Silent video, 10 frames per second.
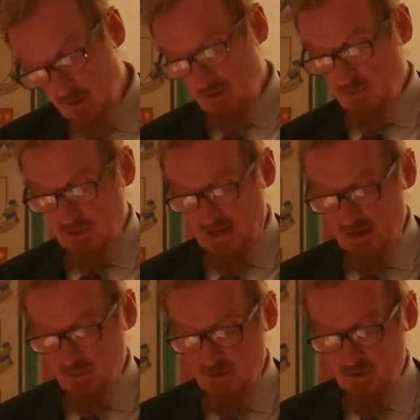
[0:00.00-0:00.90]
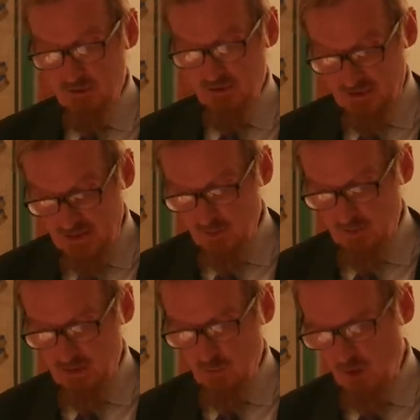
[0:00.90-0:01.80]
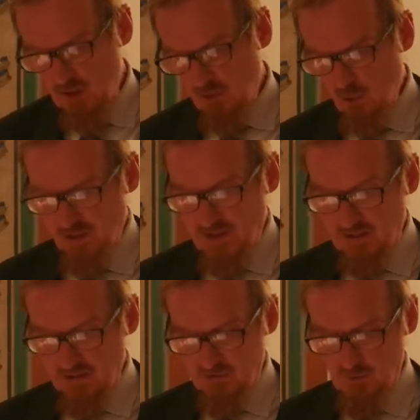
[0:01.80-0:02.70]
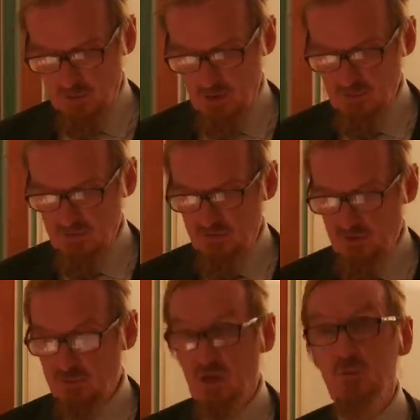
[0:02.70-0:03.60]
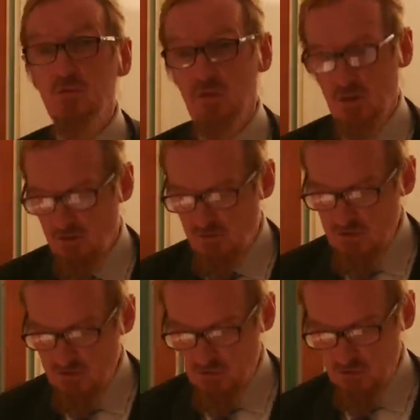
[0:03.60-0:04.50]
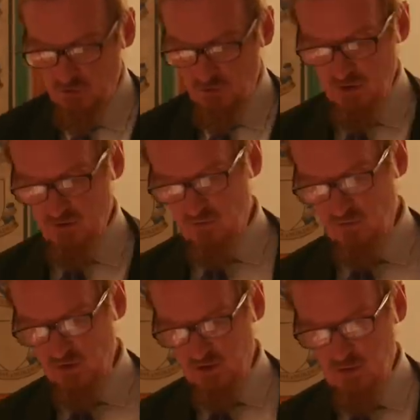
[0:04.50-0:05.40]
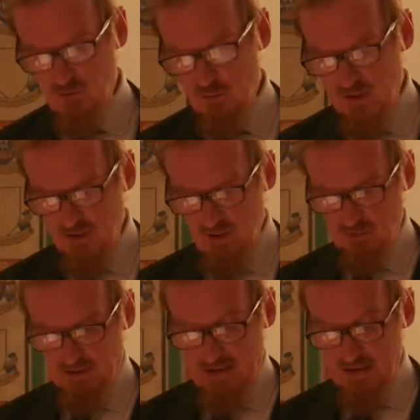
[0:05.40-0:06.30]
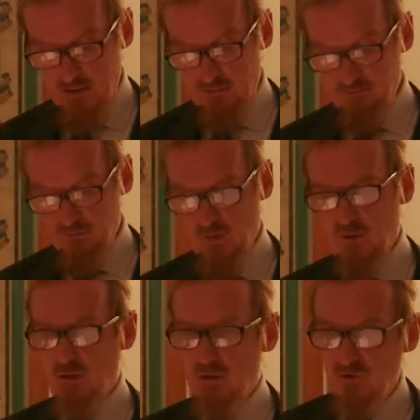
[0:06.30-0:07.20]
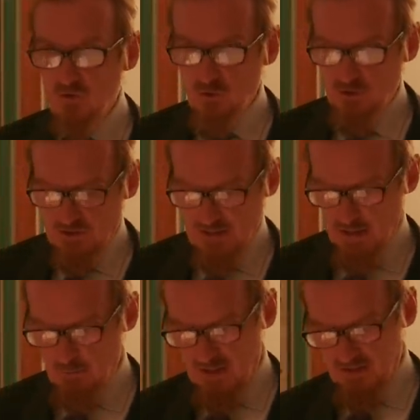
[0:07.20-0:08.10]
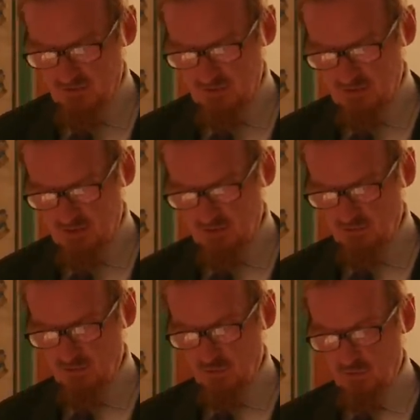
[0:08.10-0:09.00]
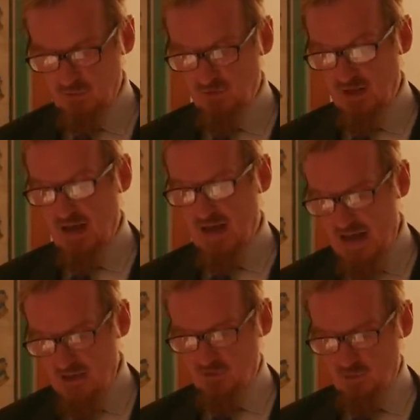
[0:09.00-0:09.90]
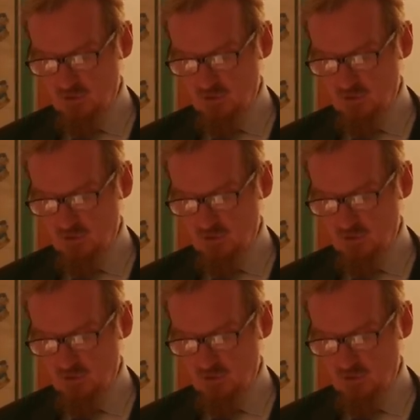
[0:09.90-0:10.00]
In the academy, while Orientalist departments sometimes seek to conserve the study of a medieval canon, historically Abbasid in its focus, as the